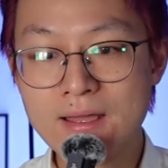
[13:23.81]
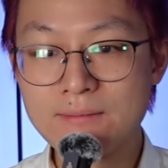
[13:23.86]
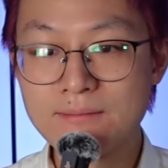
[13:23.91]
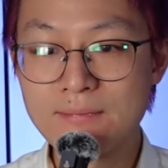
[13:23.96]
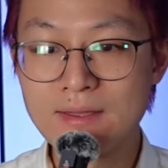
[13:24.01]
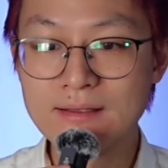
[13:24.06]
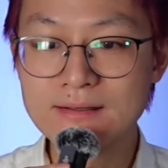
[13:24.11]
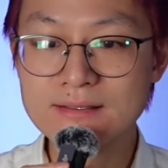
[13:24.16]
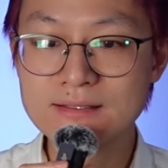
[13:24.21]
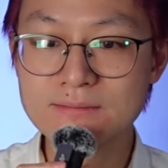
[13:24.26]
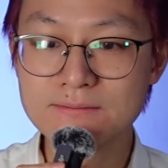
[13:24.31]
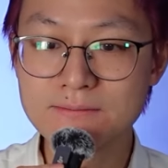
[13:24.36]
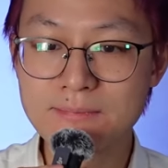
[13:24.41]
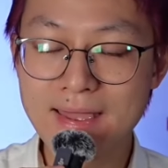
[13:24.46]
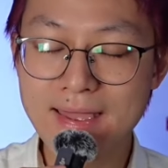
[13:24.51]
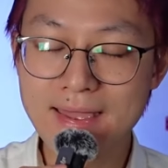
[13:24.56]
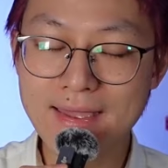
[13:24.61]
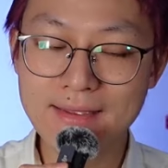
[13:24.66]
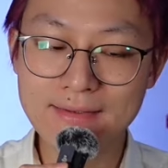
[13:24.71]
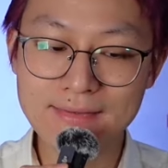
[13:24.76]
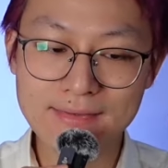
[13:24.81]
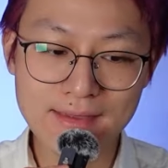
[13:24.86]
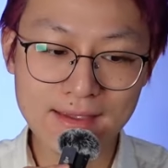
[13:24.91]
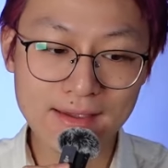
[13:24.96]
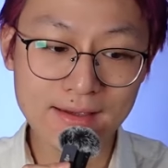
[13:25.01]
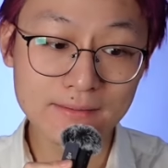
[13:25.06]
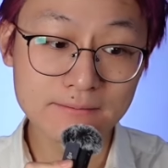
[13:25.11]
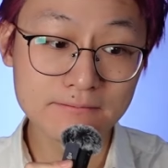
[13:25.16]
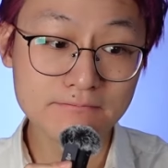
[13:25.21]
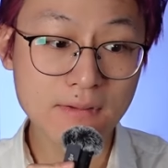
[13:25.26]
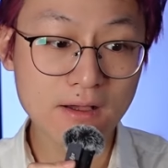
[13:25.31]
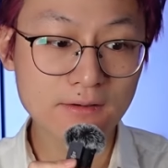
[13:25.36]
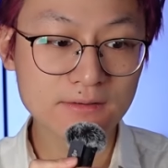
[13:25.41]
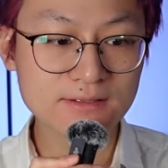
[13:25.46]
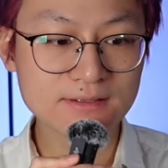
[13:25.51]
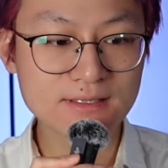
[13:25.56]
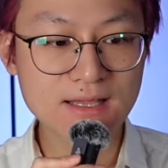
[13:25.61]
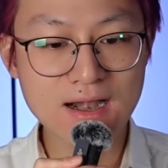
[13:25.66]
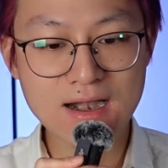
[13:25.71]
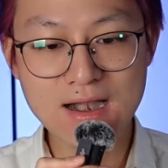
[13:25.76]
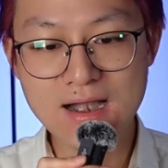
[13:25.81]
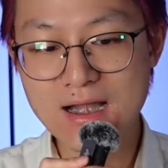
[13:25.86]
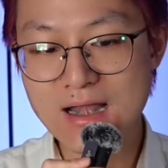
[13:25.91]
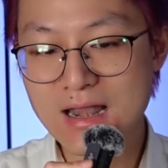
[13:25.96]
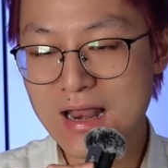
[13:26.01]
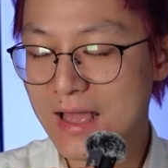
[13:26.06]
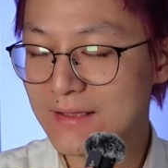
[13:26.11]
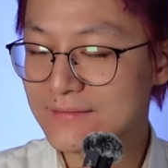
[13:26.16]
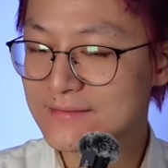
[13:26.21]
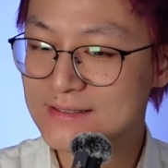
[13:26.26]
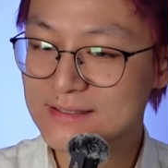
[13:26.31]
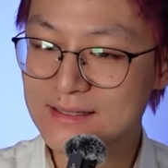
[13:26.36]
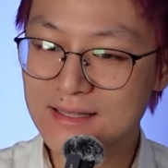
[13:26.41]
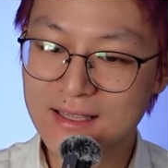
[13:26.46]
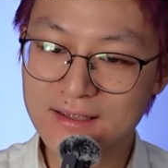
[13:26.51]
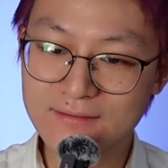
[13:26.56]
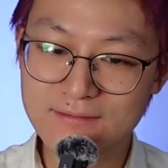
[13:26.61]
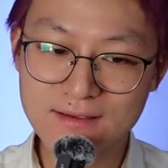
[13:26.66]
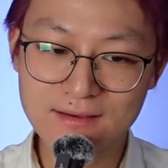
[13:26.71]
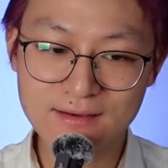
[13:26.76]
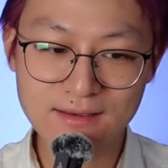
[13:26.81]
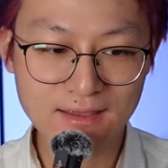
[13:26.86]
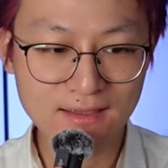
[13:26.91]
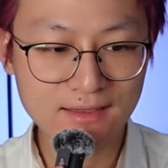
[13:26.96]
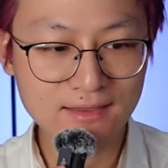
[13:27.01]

Been spending most their lives living